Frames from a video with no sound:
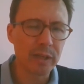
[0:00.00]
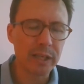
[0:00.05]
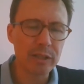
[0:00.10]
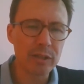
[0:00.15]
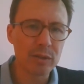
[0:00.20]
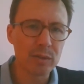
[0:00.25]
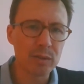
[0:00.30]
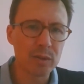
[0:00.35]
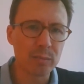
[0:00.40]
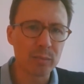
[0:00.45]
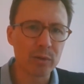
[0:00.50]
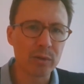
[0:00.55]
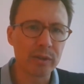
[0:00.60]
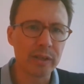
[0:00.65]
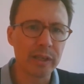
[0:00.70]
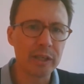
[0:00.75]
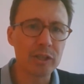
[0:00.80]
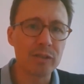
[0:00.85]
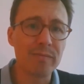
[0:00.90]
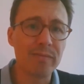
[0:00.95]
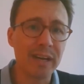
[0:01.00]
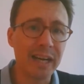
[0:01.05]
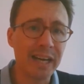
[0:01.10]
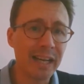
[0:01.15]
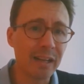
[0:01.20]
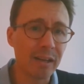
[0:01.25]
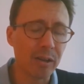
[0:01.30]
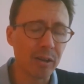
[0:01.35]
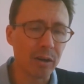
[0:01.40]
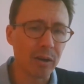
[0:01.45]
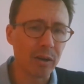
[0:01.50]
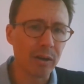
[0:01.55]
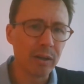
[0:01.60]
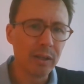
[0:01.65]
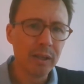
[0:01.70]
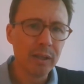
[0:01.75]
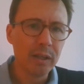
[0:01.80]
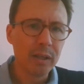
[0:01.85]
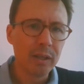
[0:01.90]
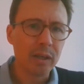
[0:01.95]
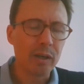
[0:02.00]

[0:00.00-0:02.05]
racial subordination by law